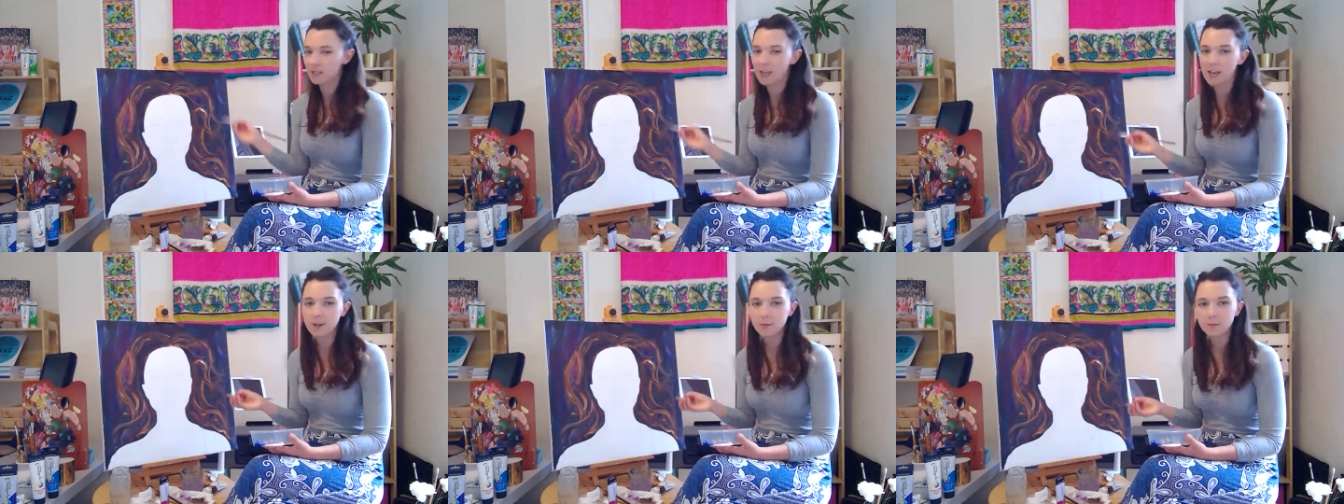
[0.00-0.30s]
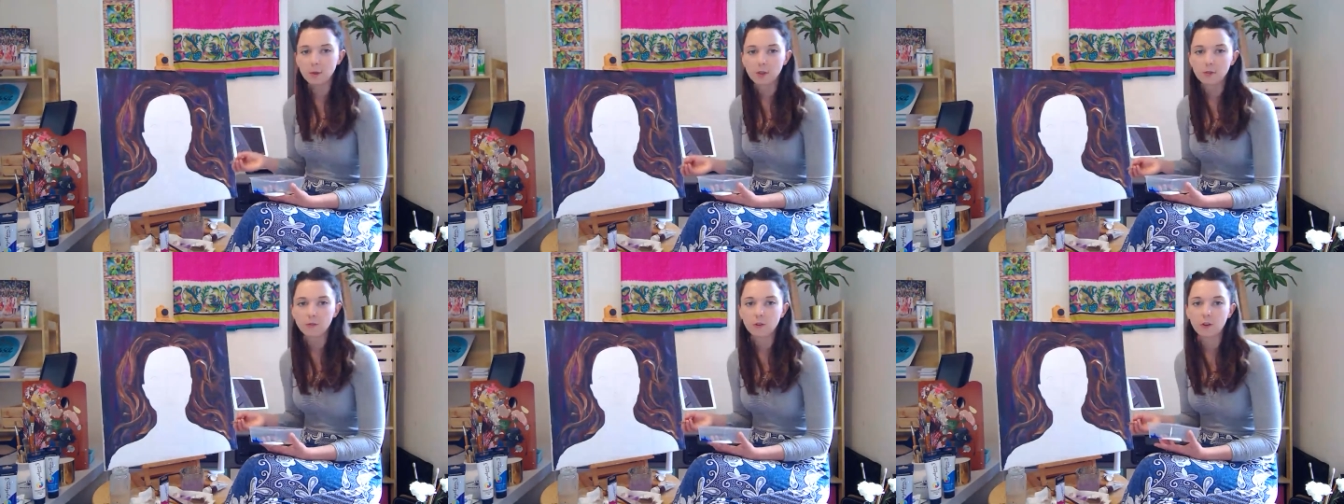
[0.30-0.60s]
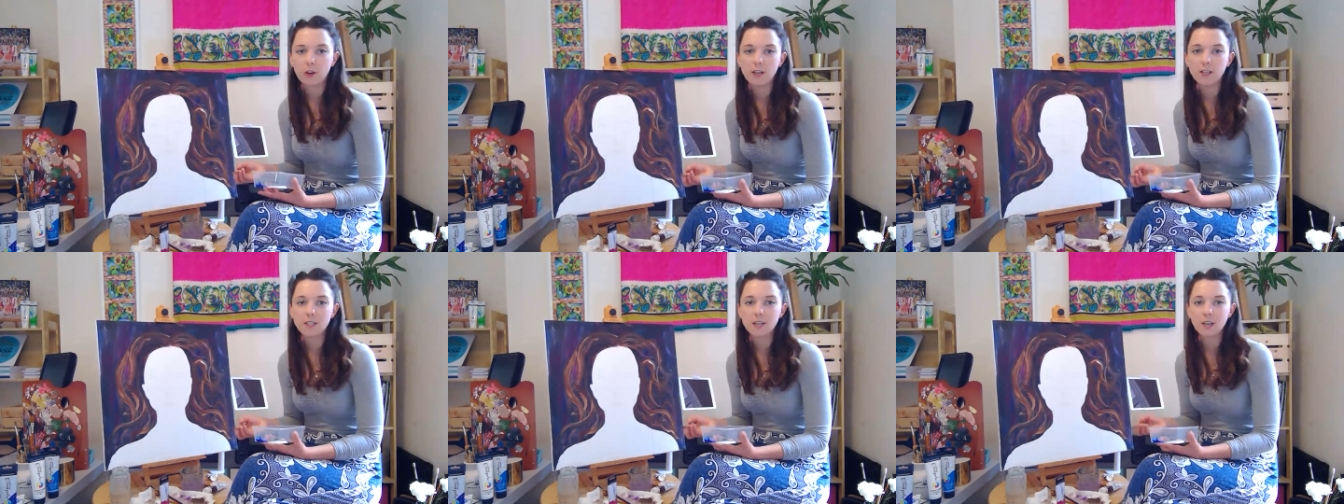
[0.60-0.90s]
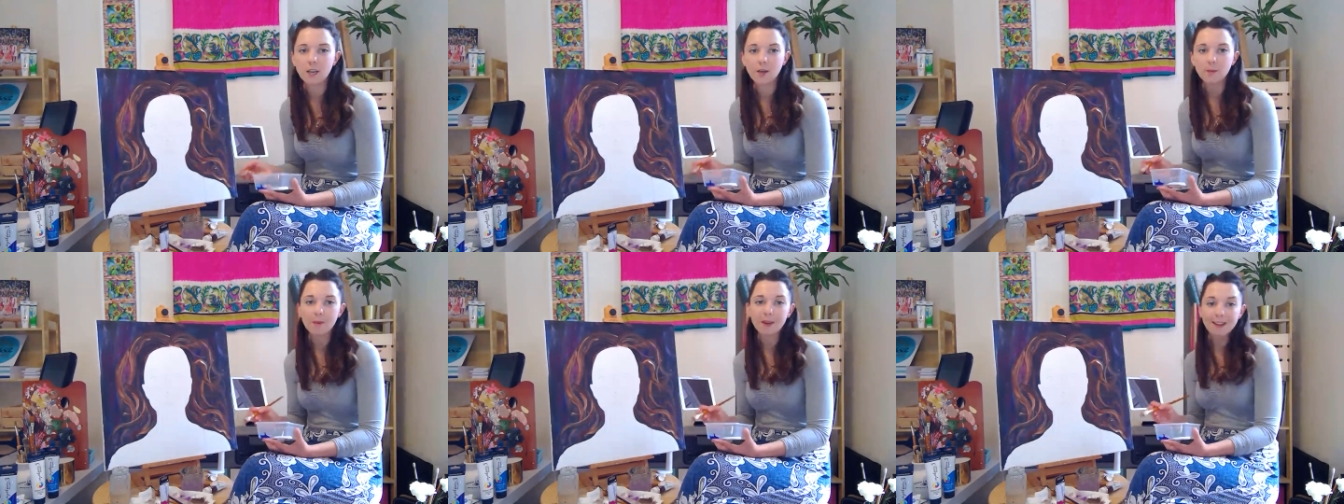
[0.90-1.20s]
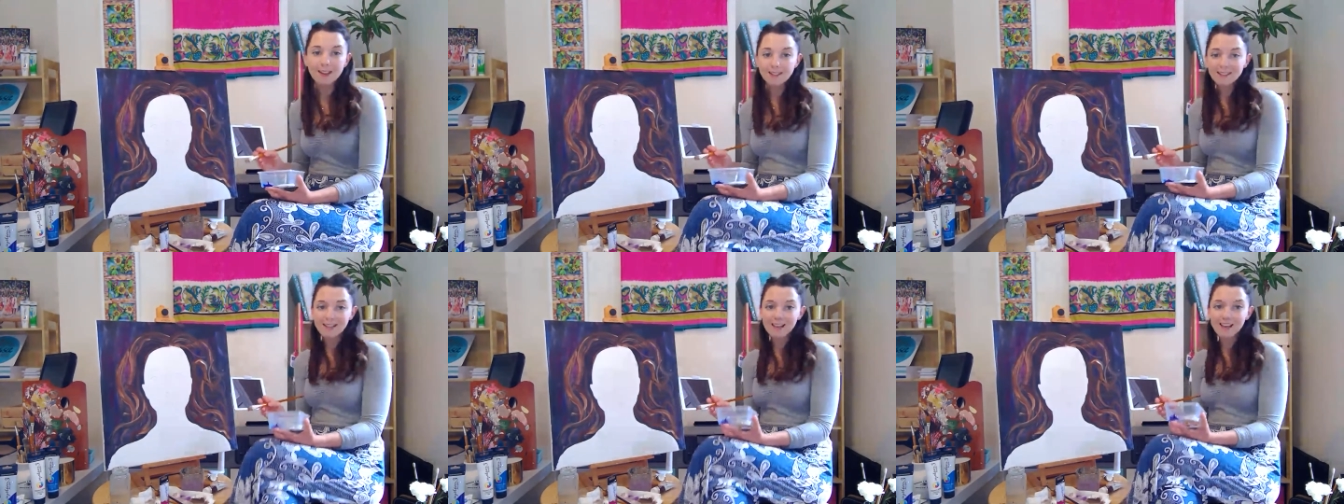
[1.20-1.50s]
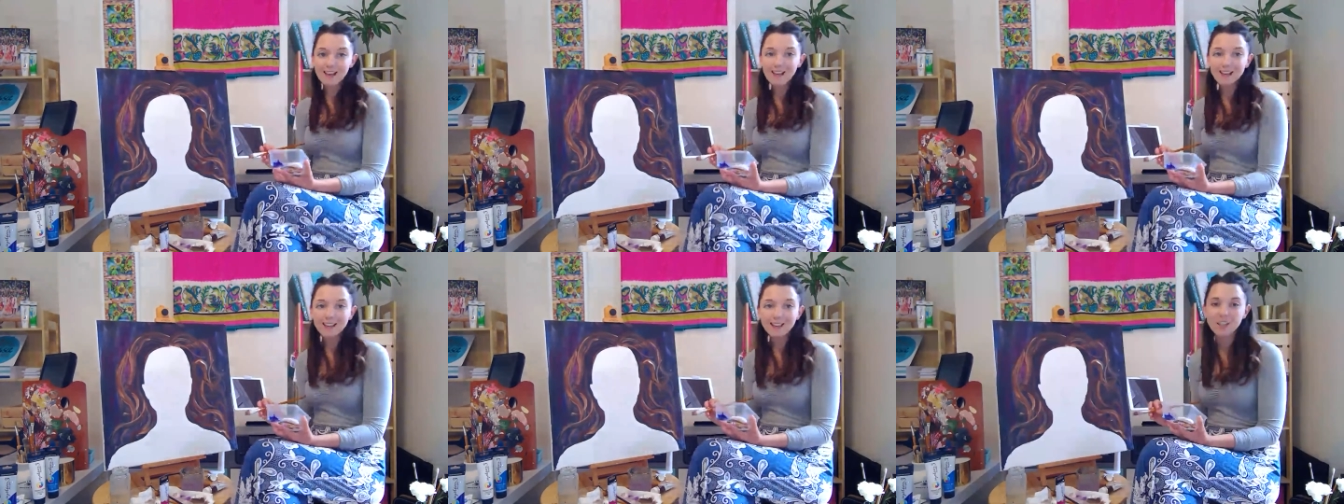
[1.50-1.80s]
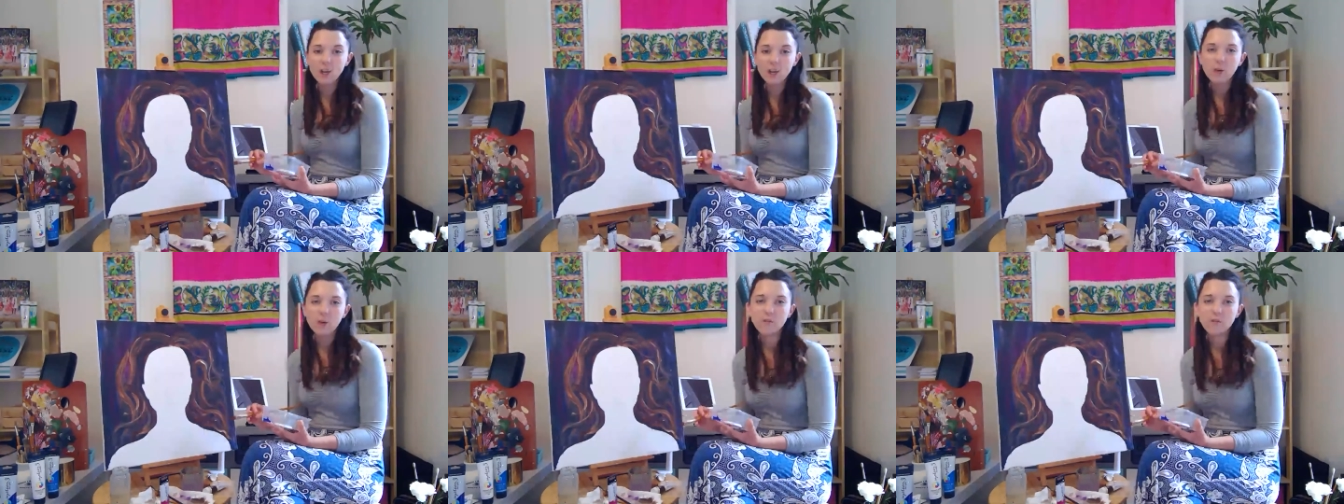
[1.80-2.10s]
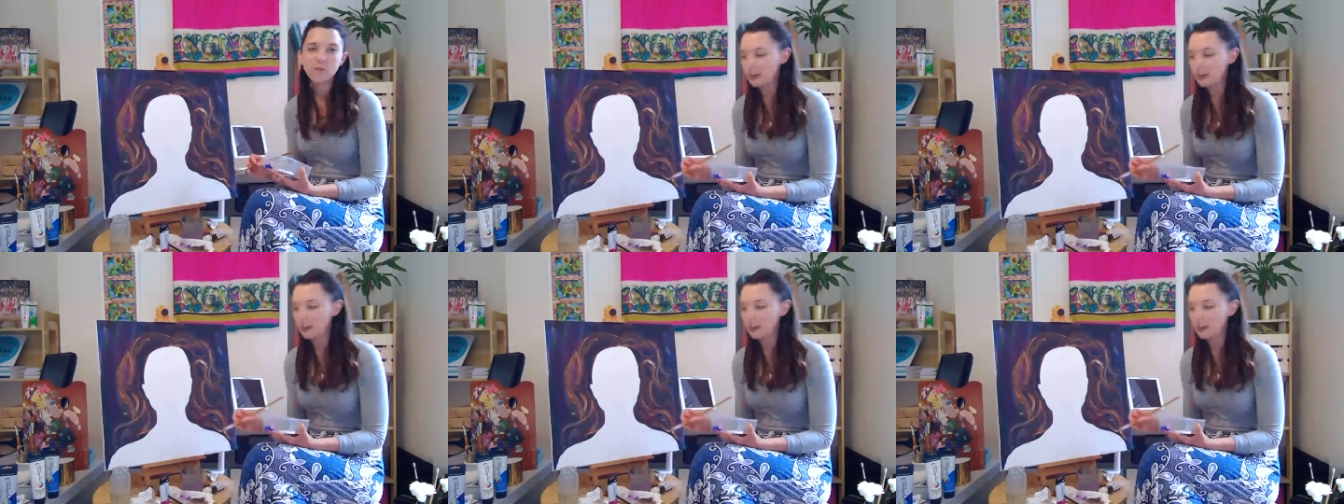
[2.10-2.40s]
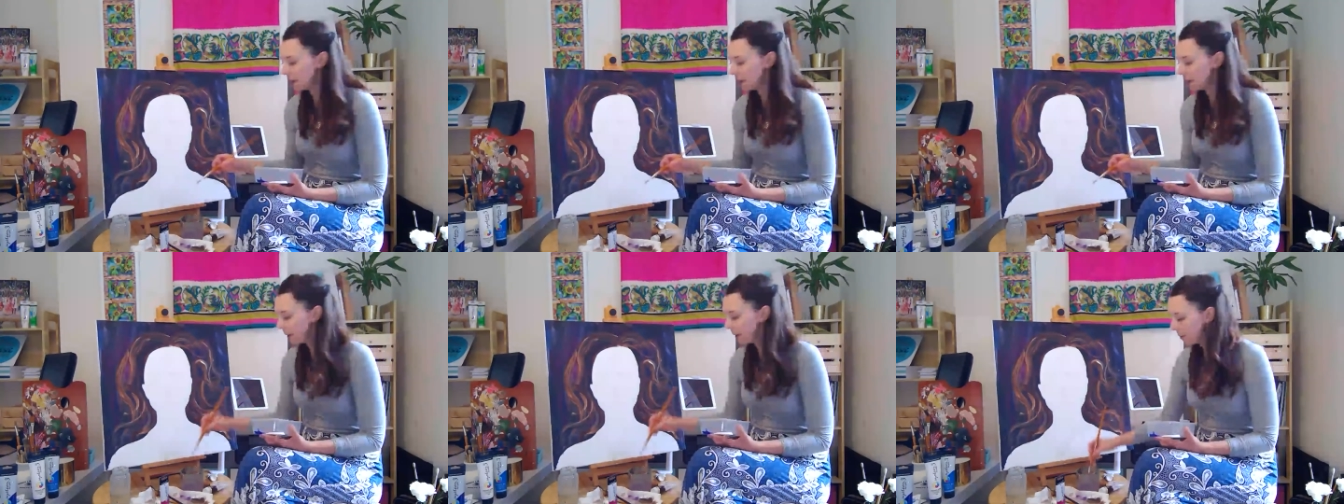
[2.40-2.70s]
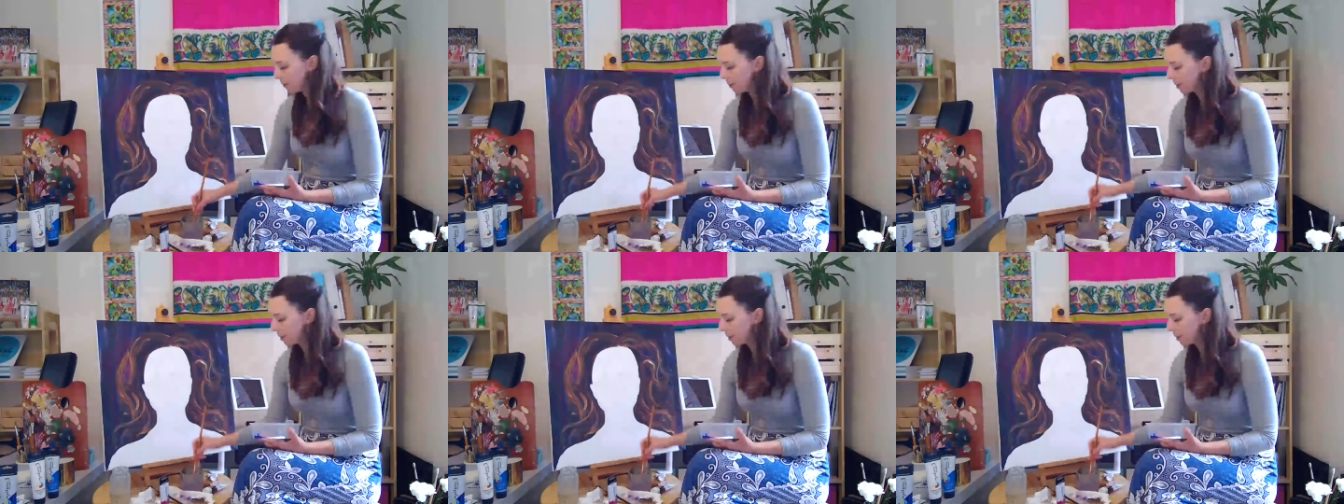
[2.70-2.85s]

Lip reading: capable of creating a painting, you know, if they